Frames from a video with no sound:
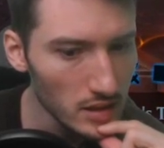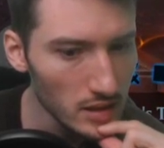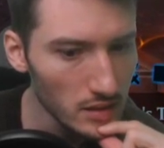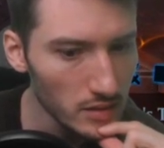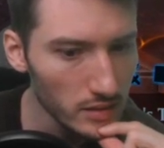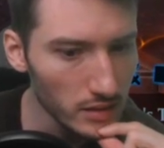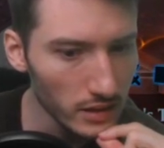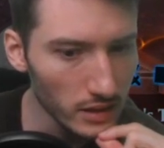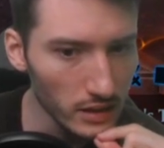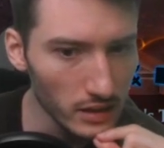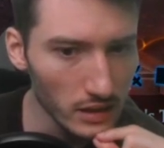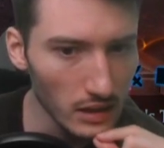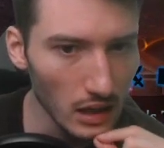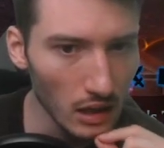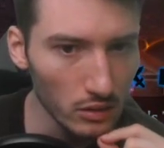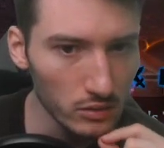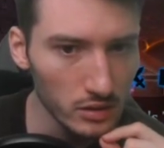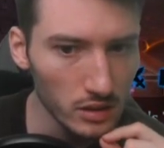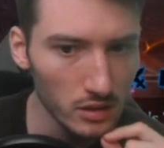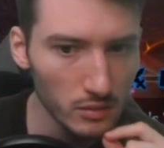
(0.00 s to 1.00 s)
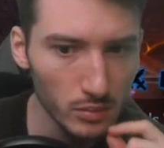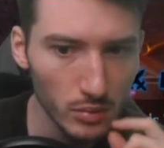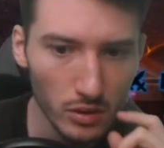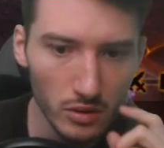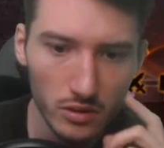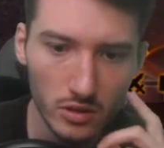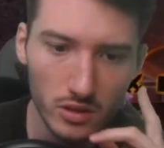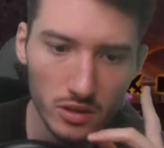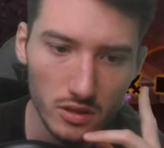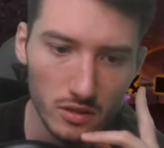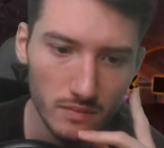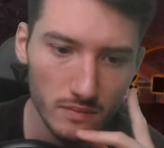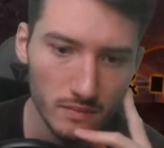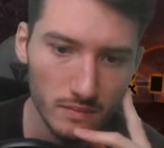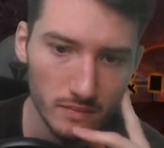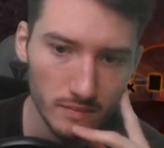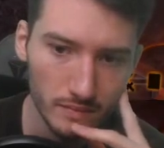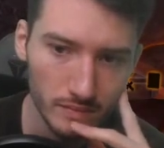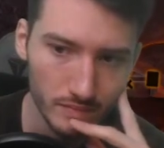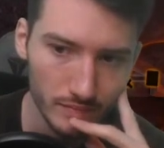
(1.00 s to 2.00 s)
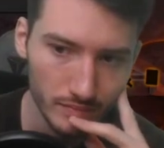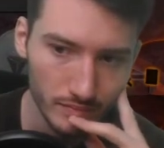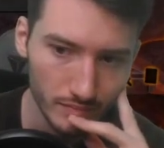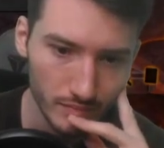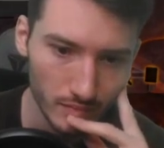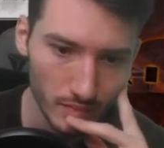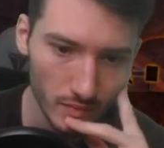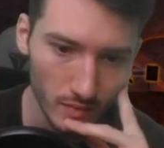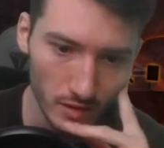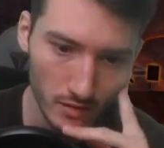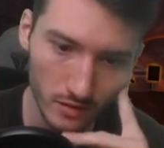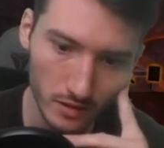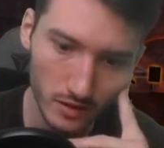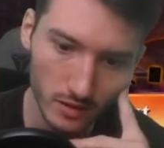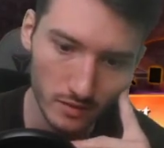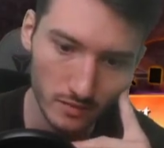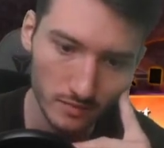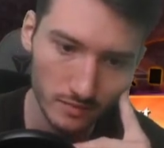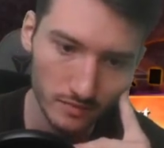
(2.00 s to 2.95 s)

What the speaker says: So I can counter the push. Alright.